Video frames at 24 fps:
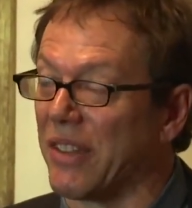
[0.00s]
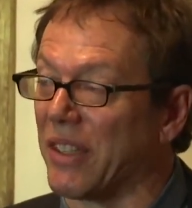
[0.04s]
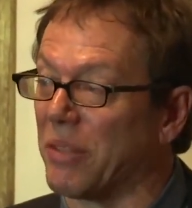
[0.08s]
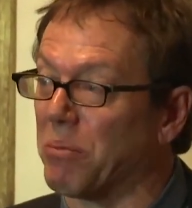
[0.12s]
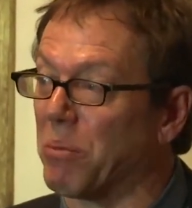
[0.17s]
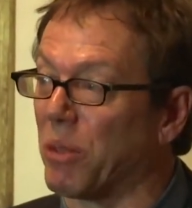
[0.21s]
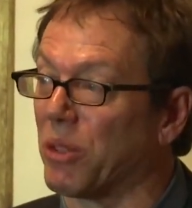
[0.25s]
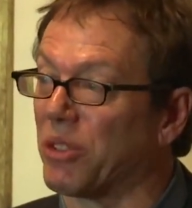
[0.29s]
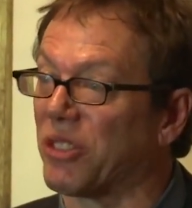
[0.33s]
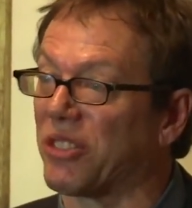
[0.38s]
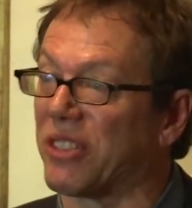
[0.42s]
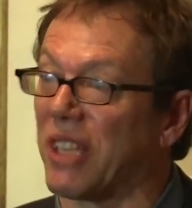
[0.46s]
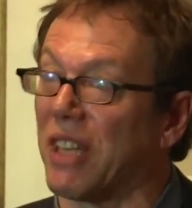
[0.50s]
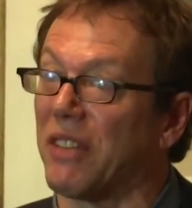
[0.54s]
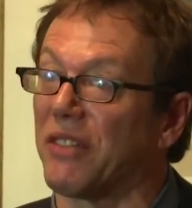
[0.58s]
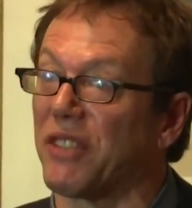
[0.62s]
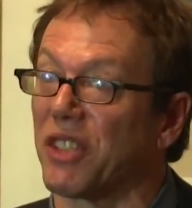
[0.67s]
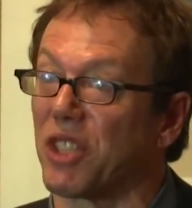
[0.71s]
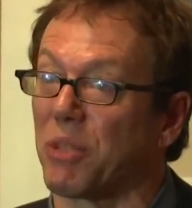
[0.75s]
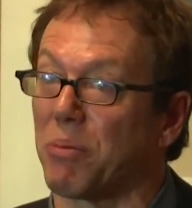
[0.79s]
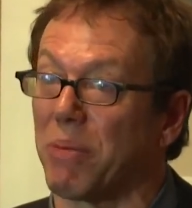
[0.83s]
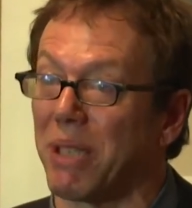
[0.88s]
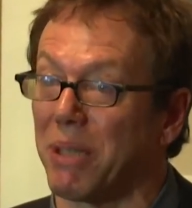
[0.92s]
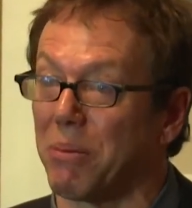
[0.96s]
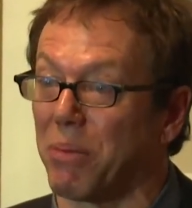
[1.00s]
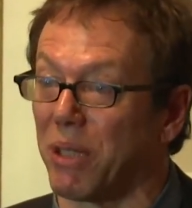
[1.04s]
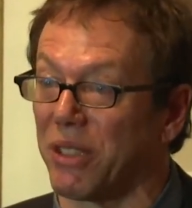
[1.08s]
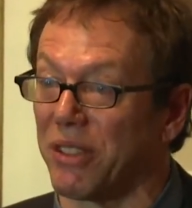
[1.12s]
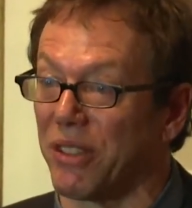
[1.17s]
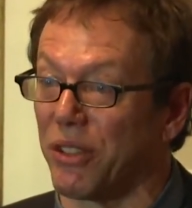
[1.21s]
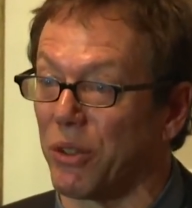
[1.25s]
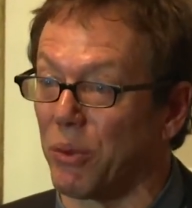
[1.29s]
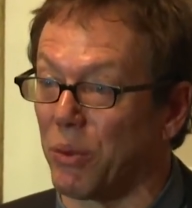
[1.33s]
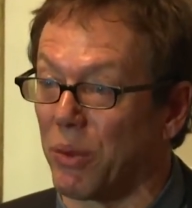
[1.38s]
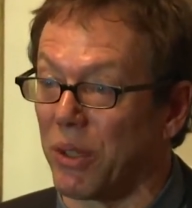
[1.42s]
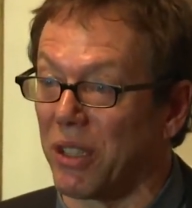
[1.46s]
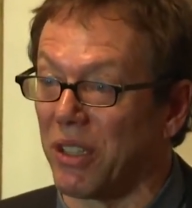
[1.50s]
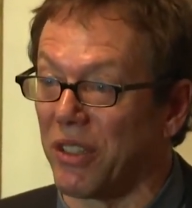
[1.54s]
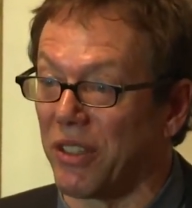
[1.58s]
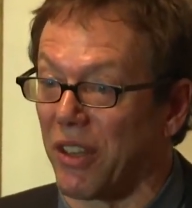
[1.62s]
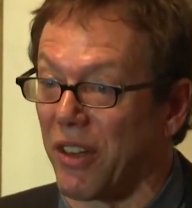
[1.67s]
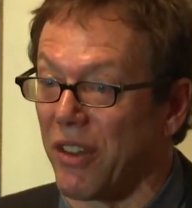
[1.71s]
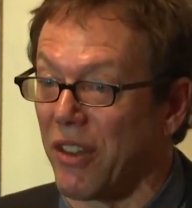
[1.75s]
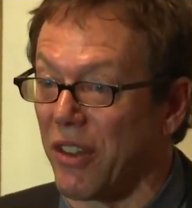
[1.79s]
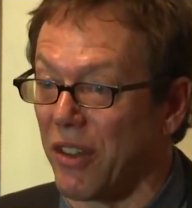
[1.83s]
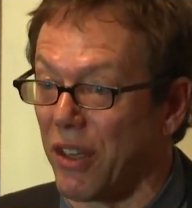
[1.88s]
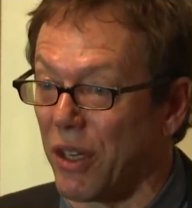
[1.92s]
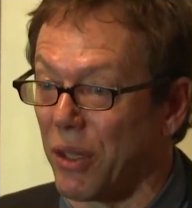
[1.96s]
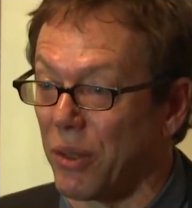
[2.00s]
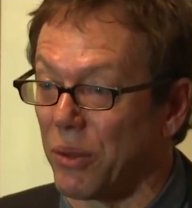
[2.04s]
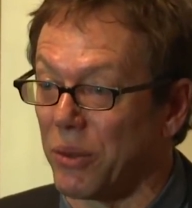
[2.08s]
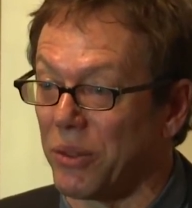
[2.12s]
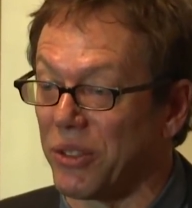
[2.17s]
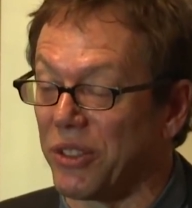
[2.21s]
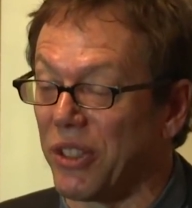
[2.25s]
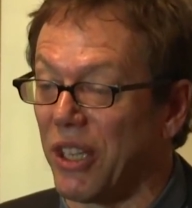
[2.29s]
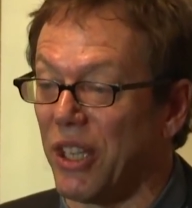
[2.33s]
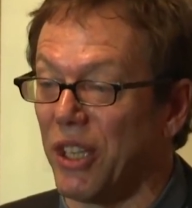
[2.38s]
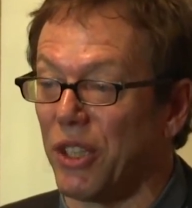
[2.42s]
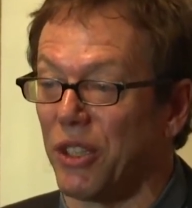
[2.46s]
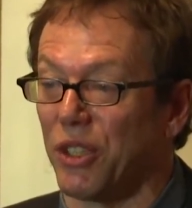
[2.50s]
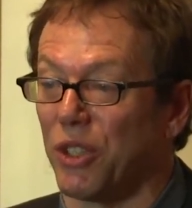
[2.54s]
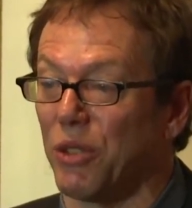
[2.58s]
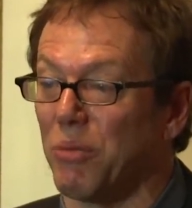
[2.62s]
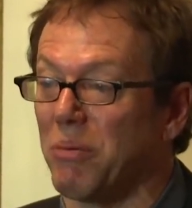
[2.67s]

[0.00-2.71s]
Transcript: The most selfish people in the world are those